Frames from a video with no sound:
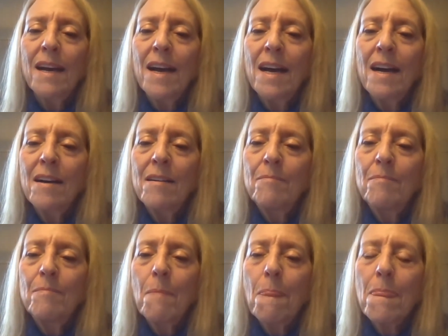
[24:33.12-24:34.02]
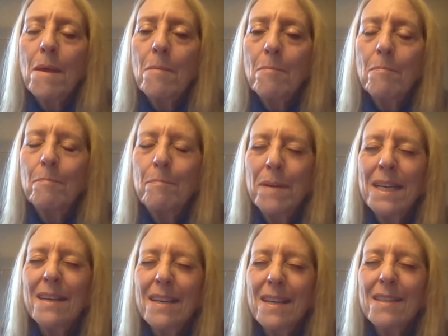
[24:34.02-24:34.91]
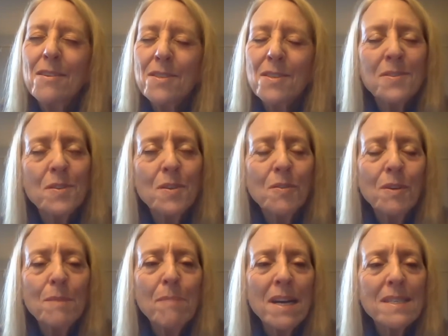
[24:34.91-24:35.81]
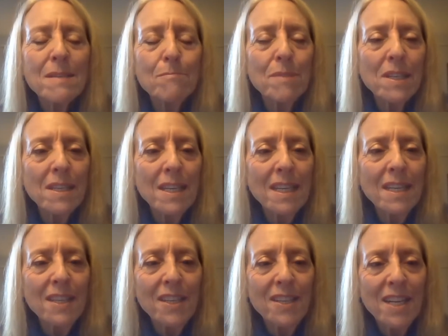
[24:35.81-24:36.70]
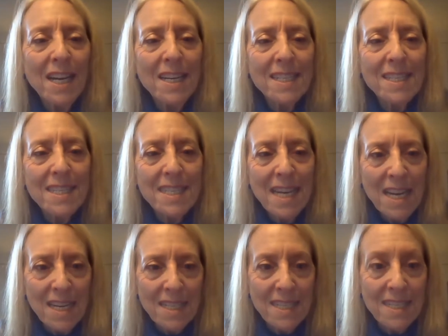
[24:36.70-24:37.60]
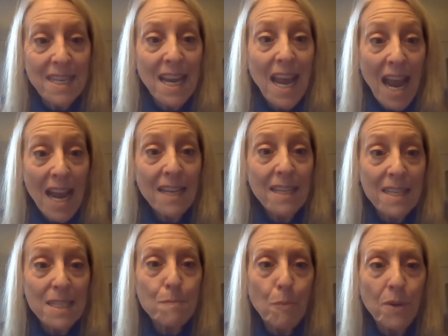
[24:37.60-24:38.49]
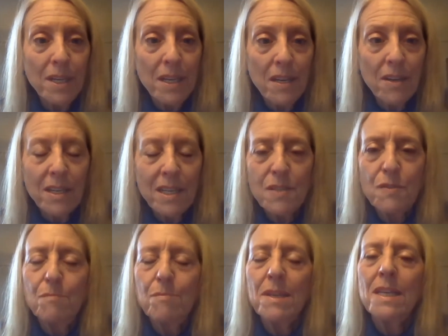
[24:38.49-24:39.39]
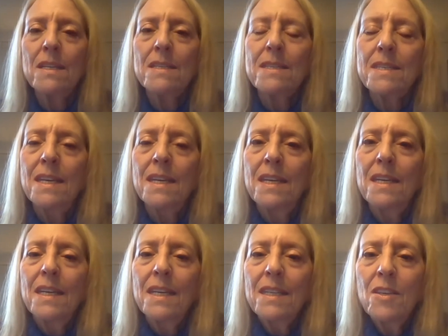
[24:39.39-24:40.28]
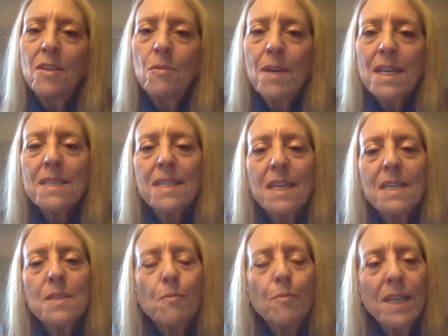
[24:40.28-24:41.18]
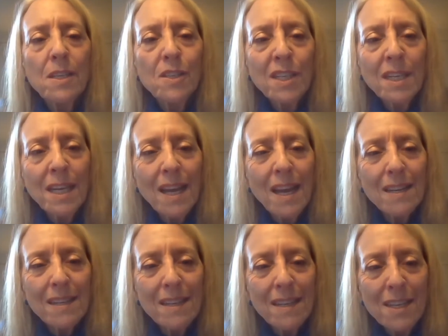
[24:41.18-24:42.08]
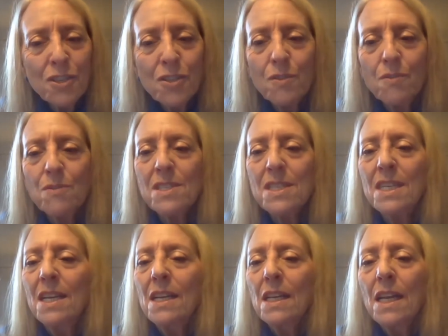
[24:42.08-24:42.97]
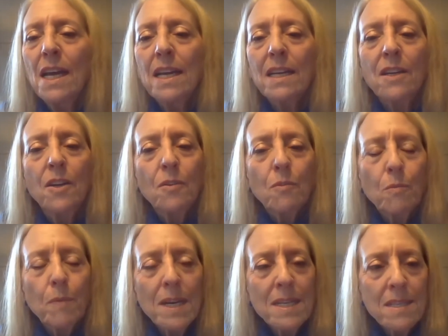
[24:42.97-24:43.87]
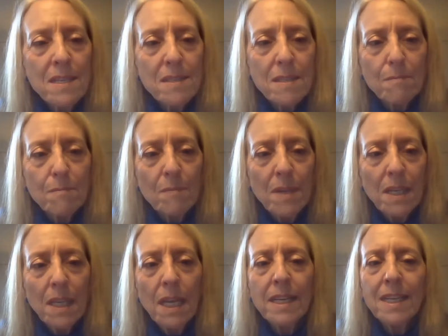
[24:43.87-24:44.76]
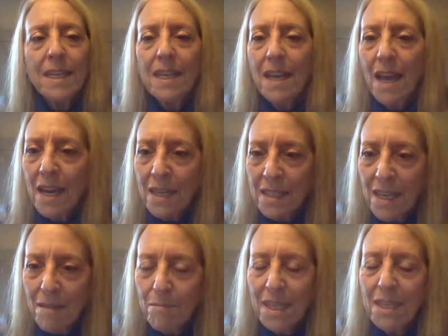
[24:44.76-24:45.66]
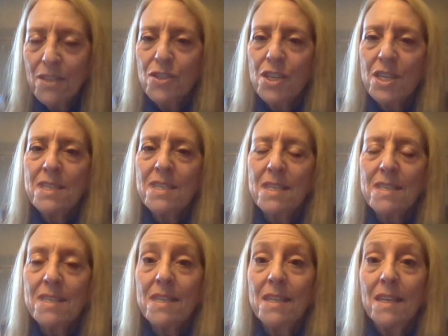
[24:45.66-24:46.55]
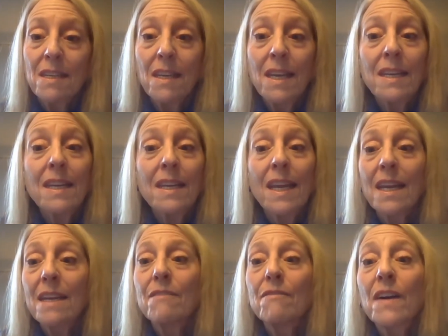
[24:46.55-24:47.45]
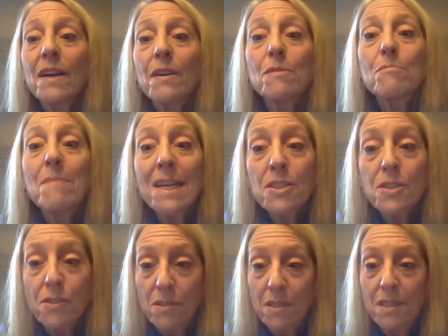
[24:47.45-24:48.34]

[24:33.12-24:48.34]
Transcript: But there's also great possibility in the United States at this point in our history, because in the US, as we look at issues like racism, like economic injustice, like environmental